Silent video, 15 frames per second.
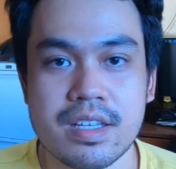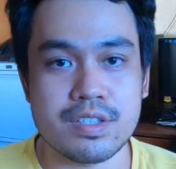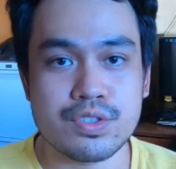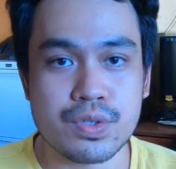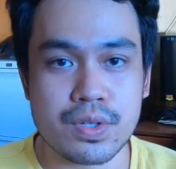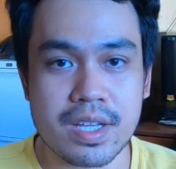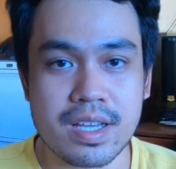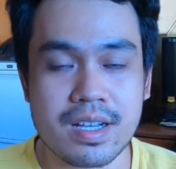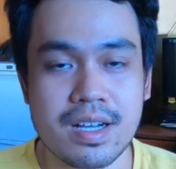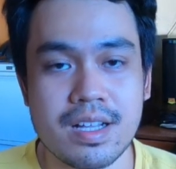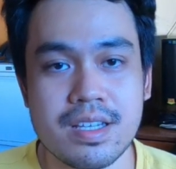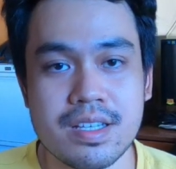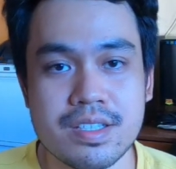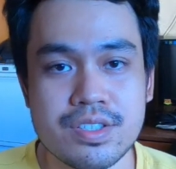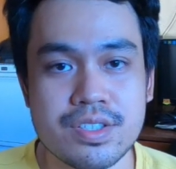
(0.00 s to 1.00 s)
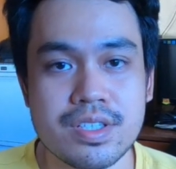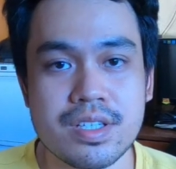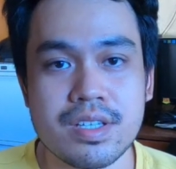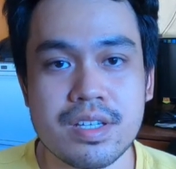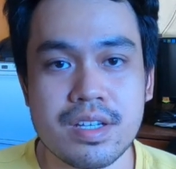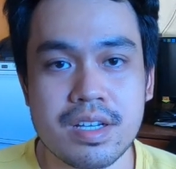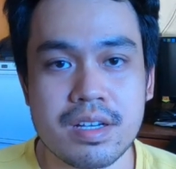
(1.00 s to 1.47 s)
And during
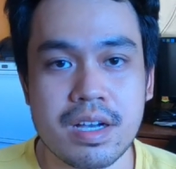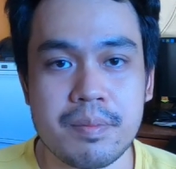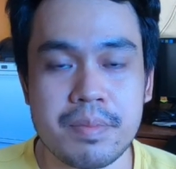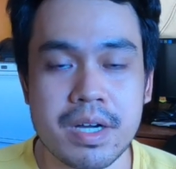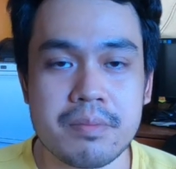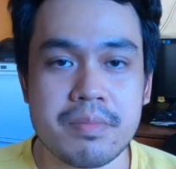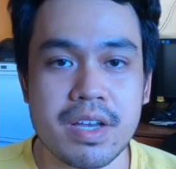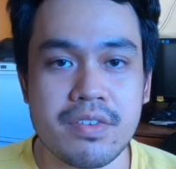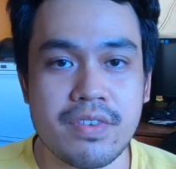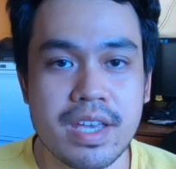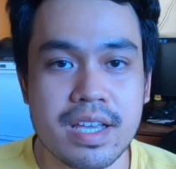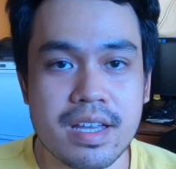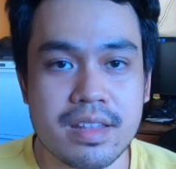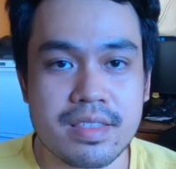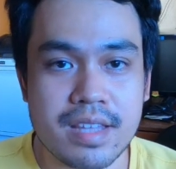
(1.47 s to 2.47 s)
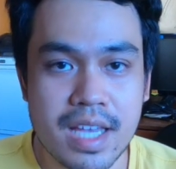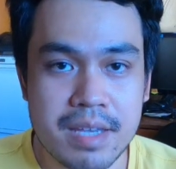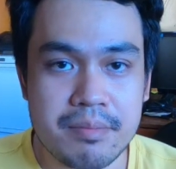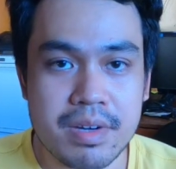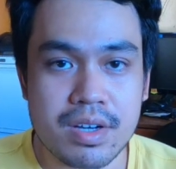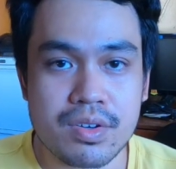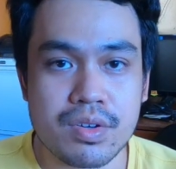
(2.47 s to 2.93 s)
college, kapag may vacant
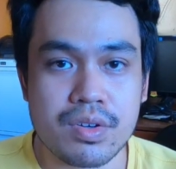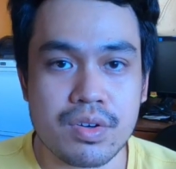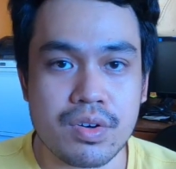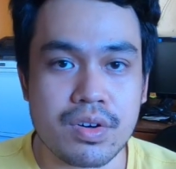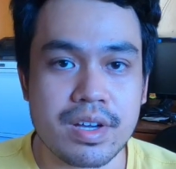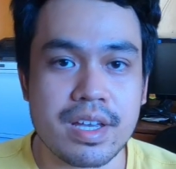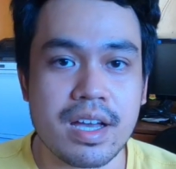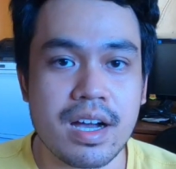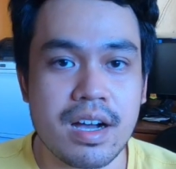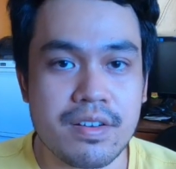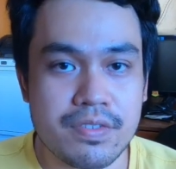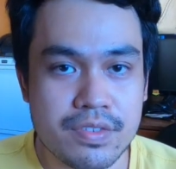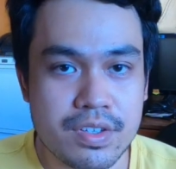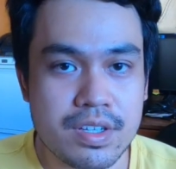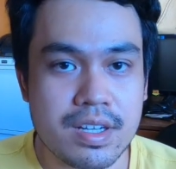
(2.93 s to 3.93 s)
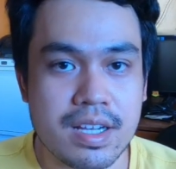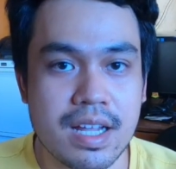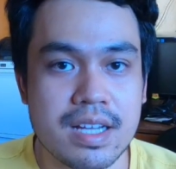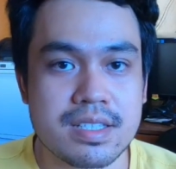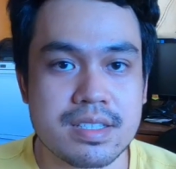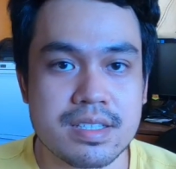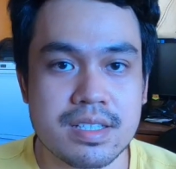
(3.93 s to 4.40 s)
time ako o kaya after
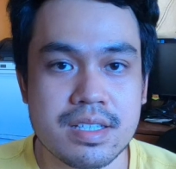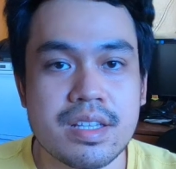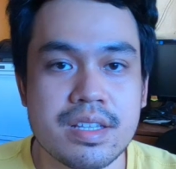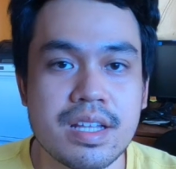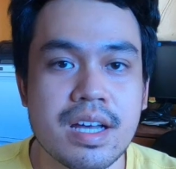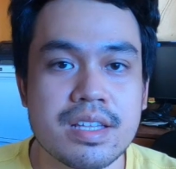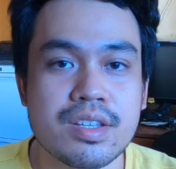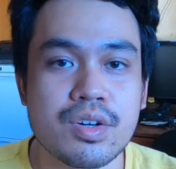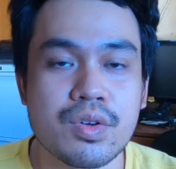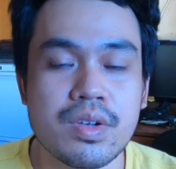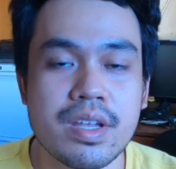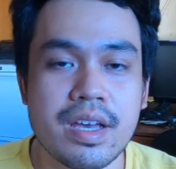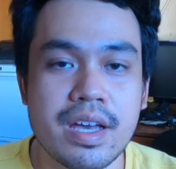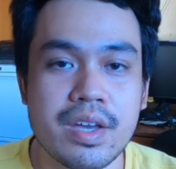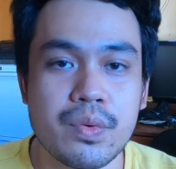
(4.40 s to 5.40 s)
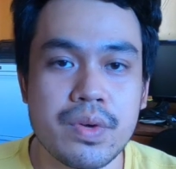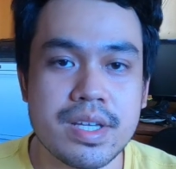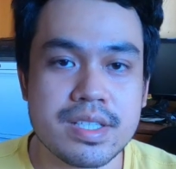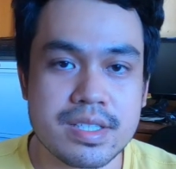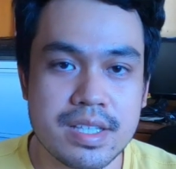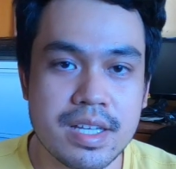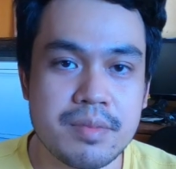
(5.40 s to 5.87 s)
class, not only I
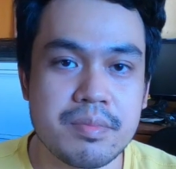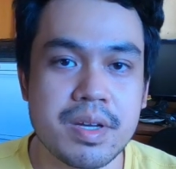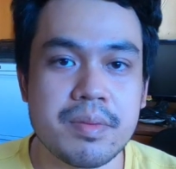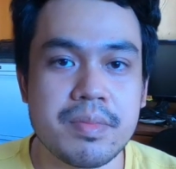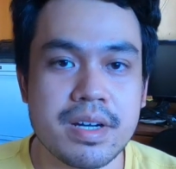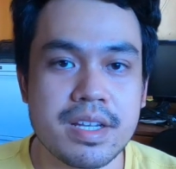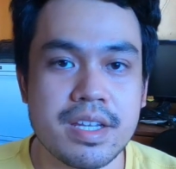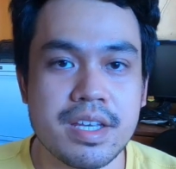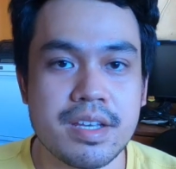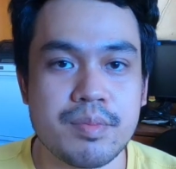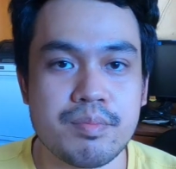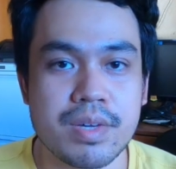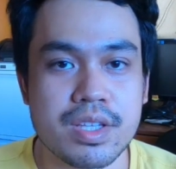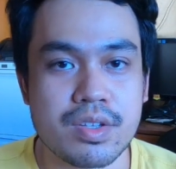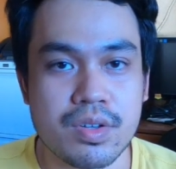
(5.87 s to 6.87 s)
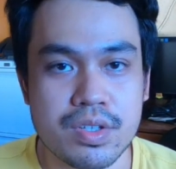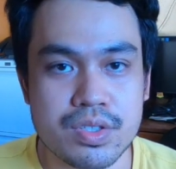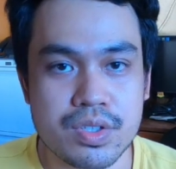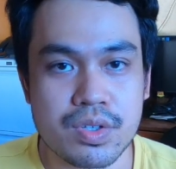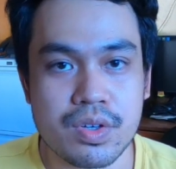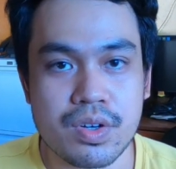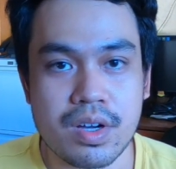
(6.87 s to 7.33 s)
wasted my money, but
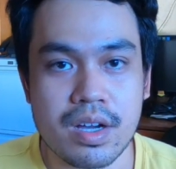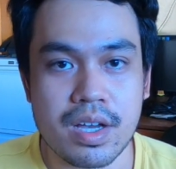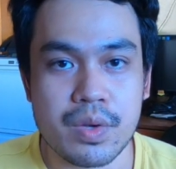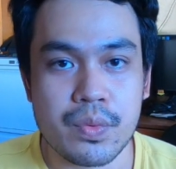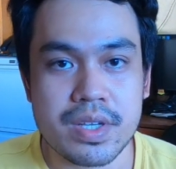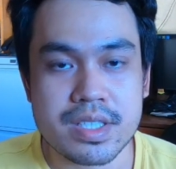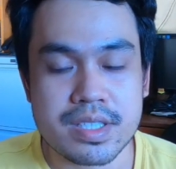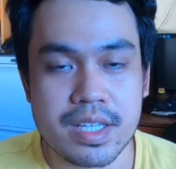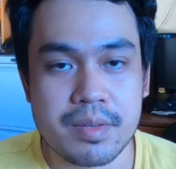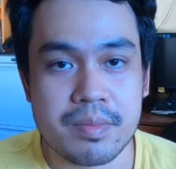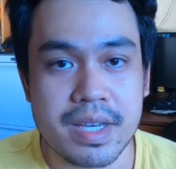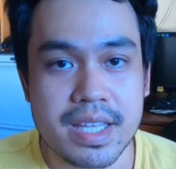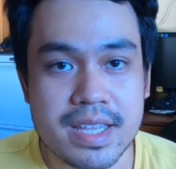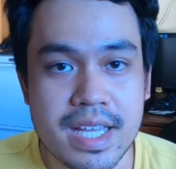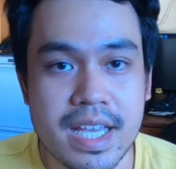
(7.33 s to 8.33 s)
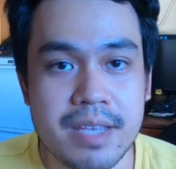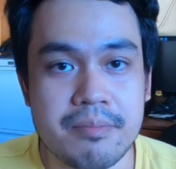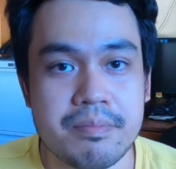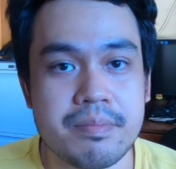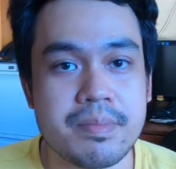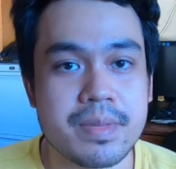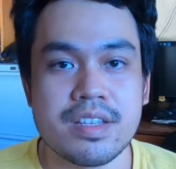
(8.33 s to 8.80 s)
also I wasted my time.
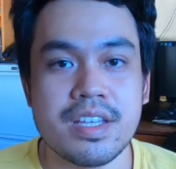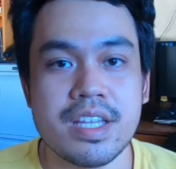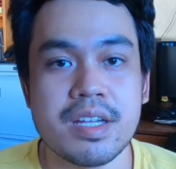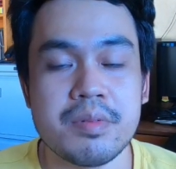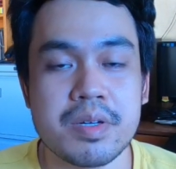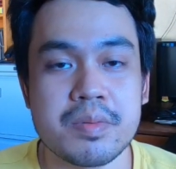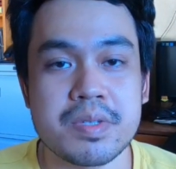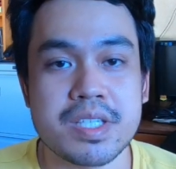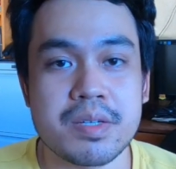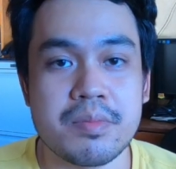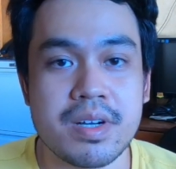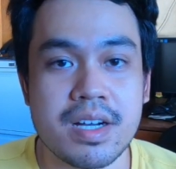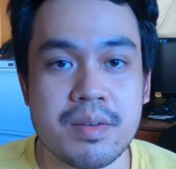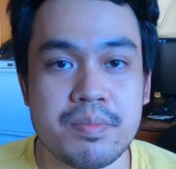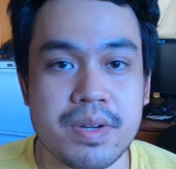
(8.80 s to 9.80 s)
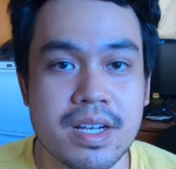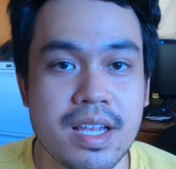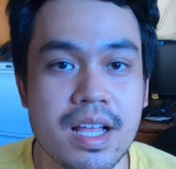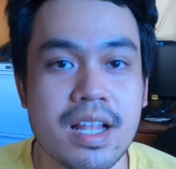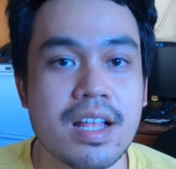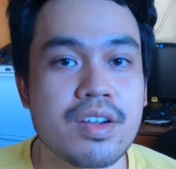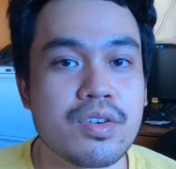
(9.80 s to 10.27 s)
Di naman masama ang
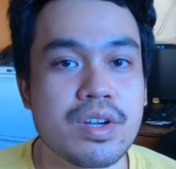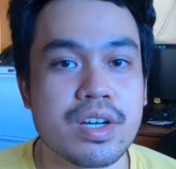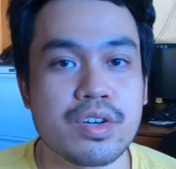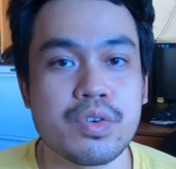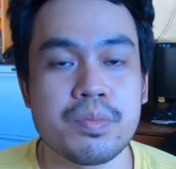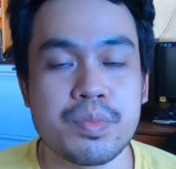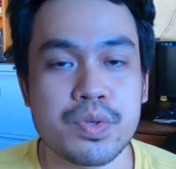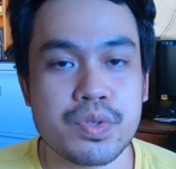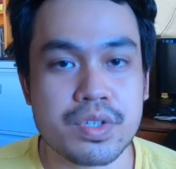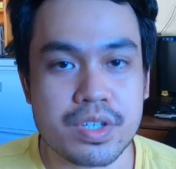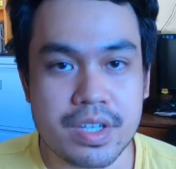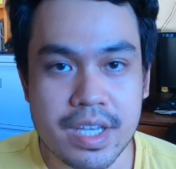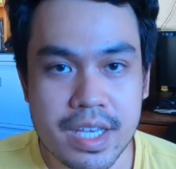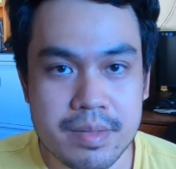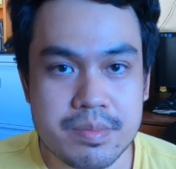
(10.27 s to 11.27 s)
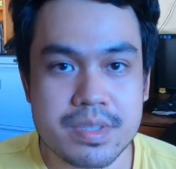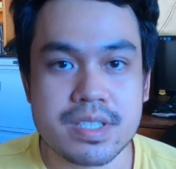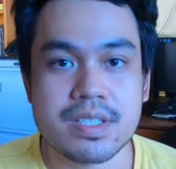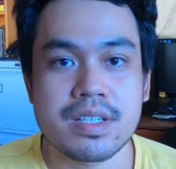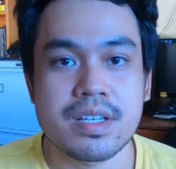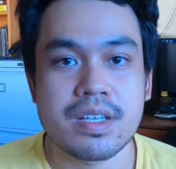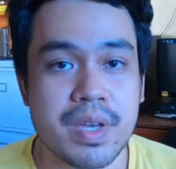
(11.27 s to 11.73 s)
paglalaro ng computer
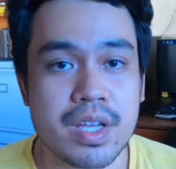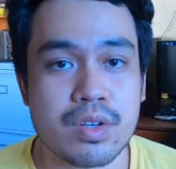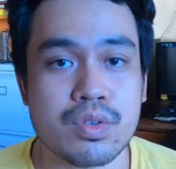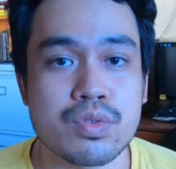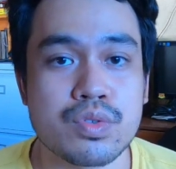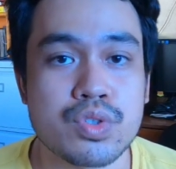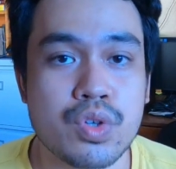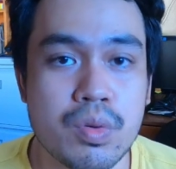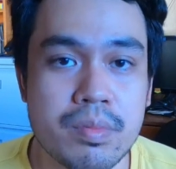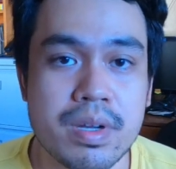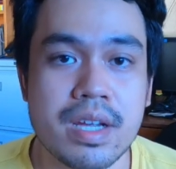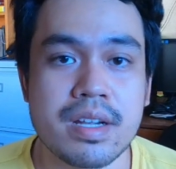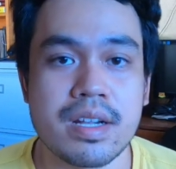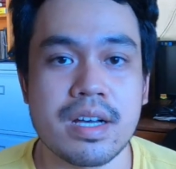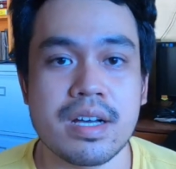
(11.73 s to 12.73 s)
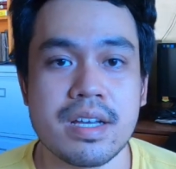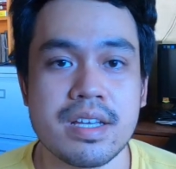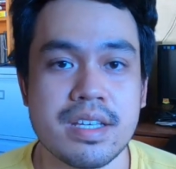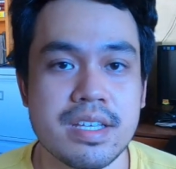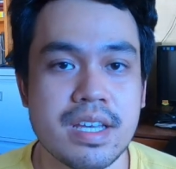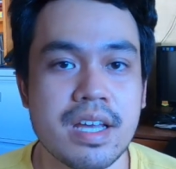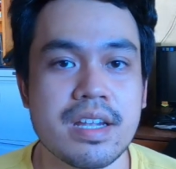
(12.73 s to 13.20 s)
games, pero kung sobra na,
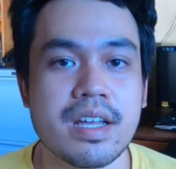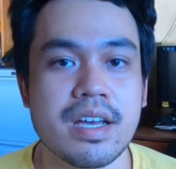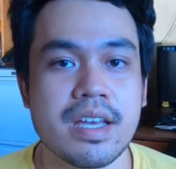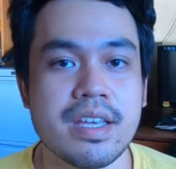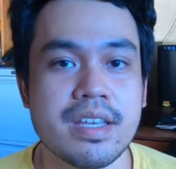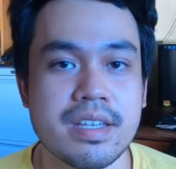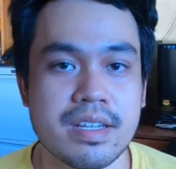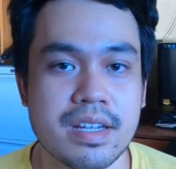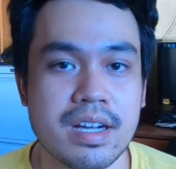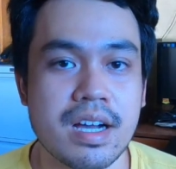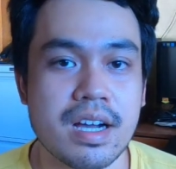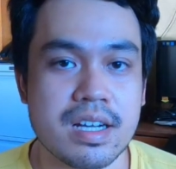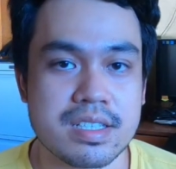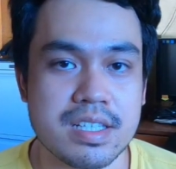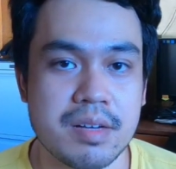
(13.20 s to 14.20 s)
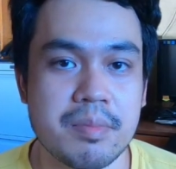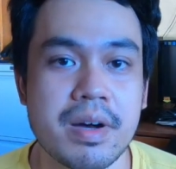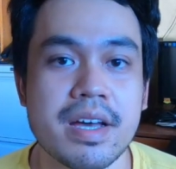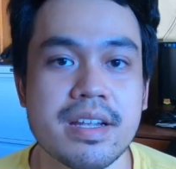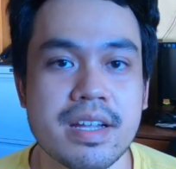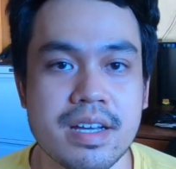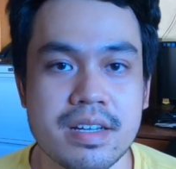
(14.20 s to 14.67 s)
yan ay
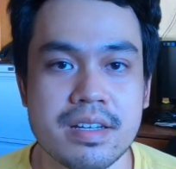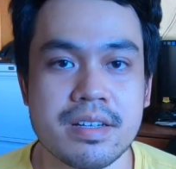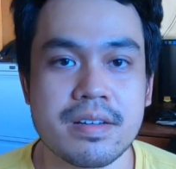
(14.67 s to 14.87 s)
nakakasama na.